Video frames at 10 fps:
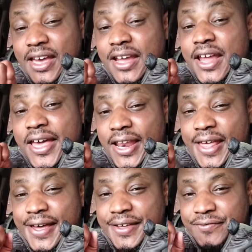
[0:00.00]
And I
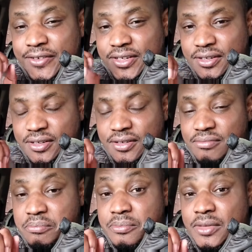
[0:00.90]
loved,
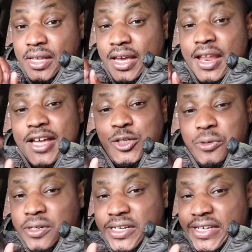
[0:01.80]
and I
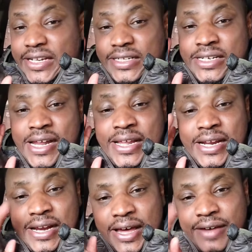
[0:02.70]
should literally
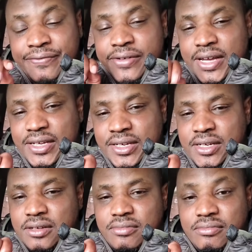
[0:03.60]
love, like,
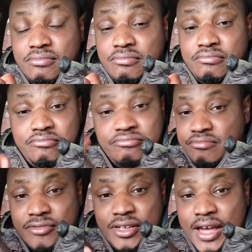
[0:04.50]

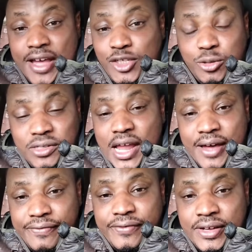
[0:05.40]
I should
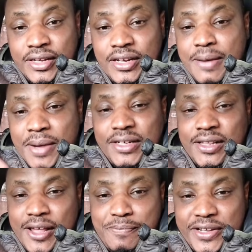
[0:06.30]
love in a matter
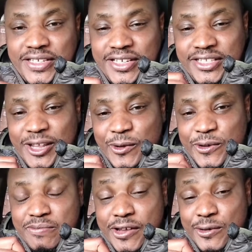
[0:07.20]
that pleases the
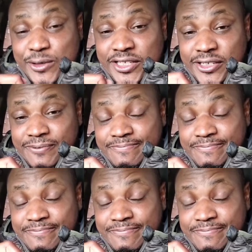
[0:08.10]
Lord, because